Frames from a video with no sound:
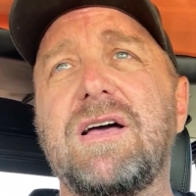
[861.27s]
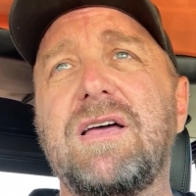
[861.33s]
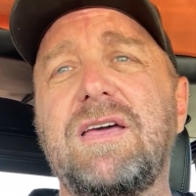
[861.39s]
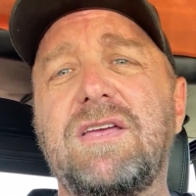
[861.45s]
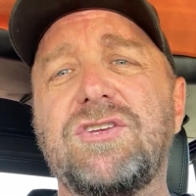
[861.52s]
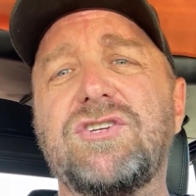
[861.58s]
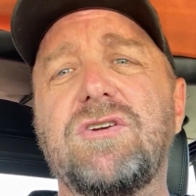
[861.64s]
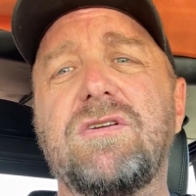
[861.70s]

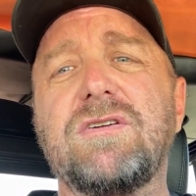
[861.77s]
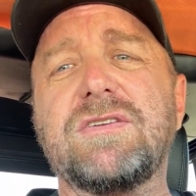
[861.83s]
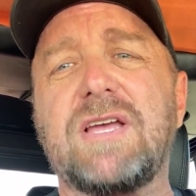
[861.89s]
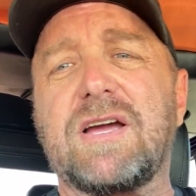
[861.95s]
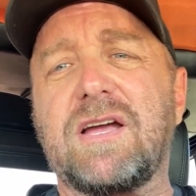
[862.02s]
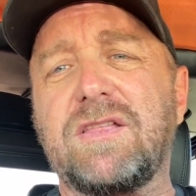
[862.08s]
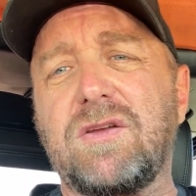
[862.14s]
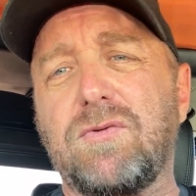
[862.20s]
insurance
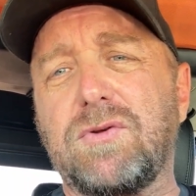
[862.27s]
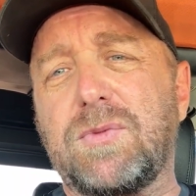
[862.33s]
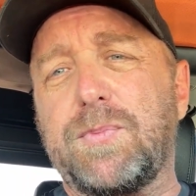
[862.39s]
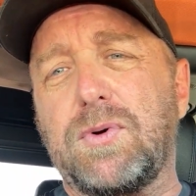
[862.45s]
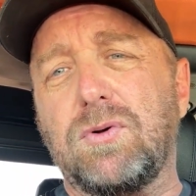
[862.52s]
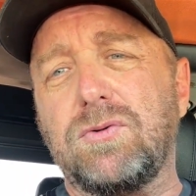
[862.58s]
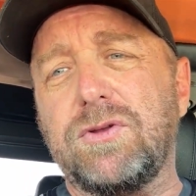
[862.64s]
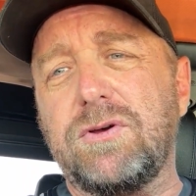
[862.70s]
like I did with the
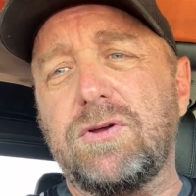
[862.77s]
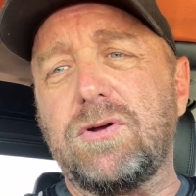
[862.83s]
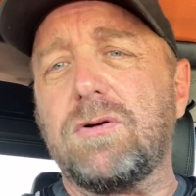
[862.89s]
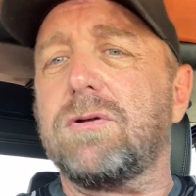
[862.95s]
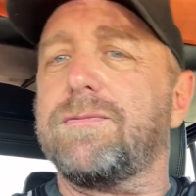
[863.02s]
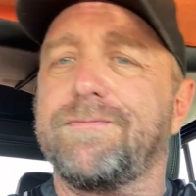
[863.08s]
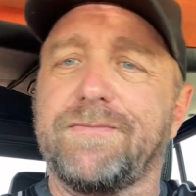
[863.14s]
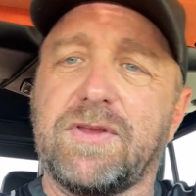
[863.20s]
pool
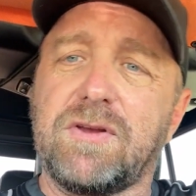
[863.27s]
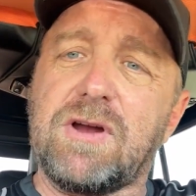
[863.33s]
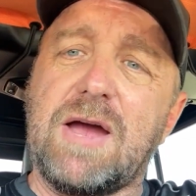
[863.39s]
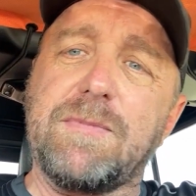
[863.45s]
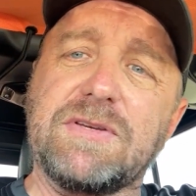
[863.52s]
noodle. Grab